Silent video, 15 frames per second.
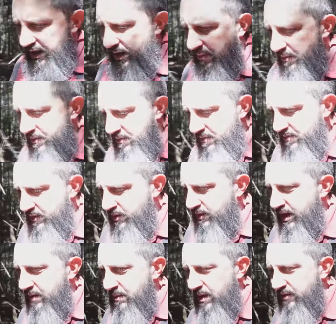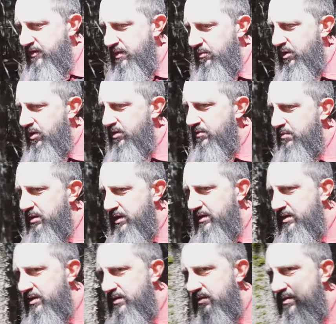Um, correct me if I'm wrong. Put it
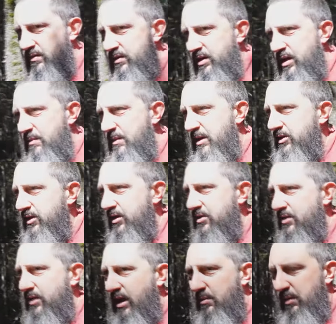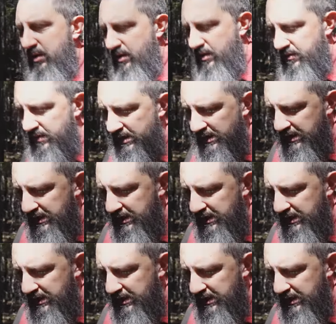in the comment section down below.